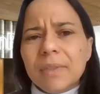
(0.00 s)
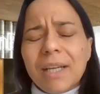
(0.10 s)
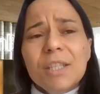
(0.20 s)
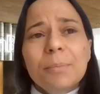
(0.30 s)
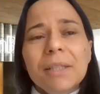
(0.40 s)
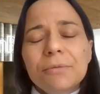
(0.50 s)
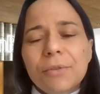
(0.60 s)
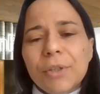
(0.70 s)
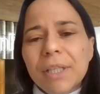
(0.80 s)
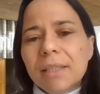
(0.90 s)
I spent
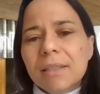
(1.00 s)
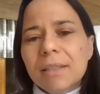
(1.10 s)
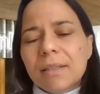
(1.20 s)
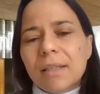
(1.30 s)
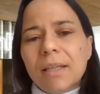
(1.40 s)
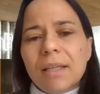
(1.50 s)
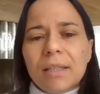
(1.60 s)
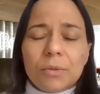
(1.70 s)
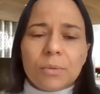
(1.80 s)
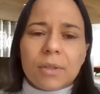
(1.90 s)
4 years.
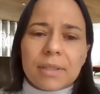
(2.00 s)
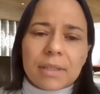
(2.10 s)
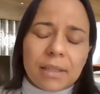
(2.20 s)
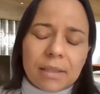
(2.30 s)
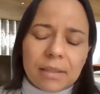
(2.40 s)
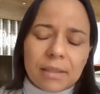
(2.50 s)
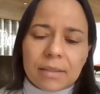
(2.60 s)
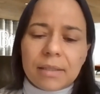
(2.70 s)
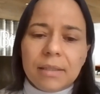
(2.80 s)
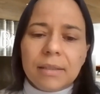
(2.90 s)
It was a
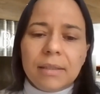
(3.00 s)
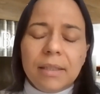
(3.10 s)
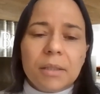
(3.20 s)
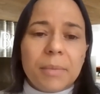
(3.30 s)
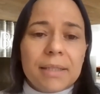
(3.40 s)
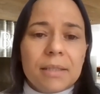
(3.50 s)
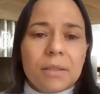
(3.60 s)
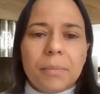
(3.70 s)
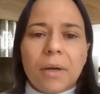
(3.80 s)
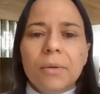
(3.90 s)
city nearby
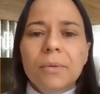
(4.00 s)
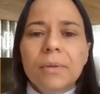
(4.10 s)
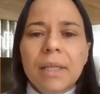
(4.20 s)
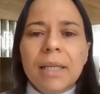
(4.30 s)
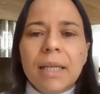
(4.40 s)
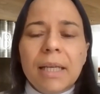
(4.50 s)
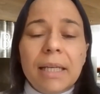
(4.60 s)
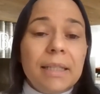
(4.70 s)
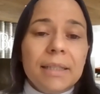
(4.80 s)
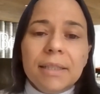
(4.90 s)
São Paulo.
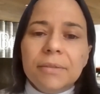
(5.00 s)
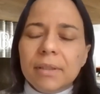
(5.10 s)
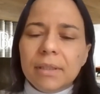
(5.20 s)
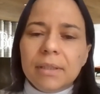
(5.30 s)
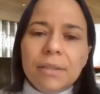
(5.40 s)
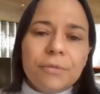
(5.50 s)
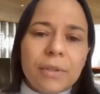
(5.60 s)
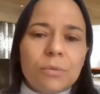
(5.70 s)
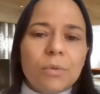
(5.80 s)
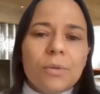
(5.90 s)
And I did
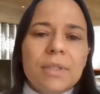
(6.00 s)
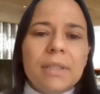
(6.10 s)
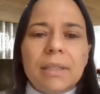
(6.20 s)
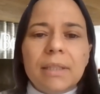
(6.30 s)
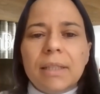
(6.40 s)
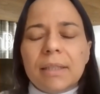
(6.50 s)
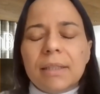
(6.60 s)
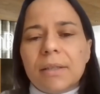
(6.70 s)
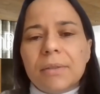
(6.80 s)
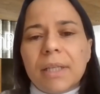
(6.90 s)
different roles in that
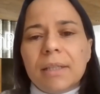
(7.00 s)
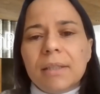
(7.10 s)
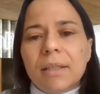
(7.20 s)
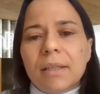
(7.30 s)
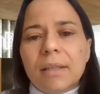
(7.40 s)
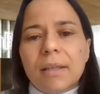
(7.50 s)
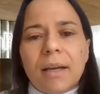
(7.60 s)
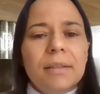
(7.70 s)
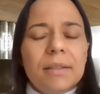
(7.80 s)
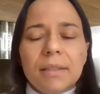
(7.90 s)
area,
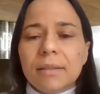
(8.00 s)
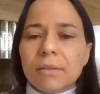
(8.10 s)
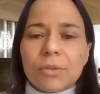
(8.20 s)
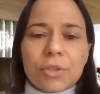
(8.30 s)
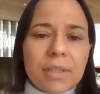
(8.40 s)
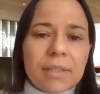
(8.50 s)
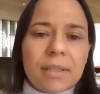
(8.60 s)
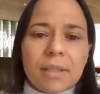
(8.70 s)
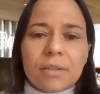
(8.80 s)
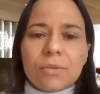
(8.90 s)
either in
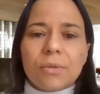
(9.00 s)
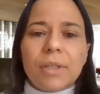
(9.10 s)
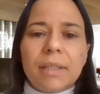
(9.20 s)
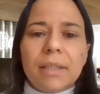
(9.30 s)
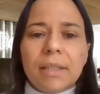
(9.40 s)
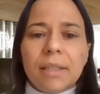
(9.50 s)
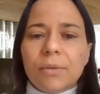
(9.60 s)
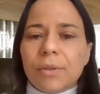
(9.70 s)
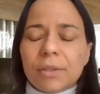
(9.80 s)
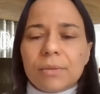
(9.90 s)
logistics or in the
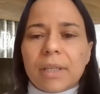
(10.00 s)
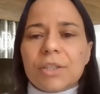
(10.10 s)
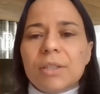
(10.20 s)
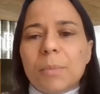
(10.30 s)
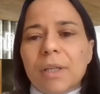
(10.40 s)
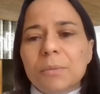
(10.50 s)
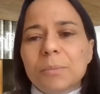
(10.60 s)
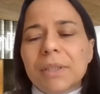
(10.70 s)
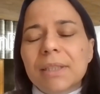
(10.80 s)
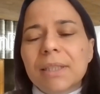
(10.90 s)
order to cash department.